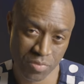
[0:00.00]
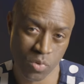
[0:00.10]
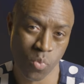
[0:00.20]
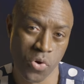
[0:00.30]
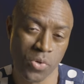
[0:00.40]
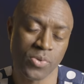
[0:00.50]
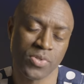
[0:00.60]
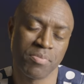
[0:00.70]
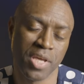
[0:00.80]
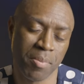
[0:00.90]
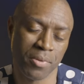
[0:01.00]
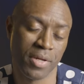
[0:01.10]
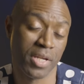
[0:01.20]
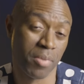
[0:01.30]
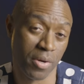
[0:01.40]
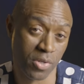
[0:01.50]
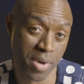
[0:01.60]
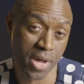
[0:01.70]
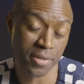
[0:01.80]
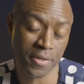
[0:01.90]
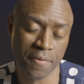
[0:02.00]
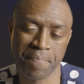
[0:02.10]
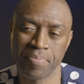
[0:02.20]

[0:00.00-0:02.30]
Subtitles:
the world's people and among humanity.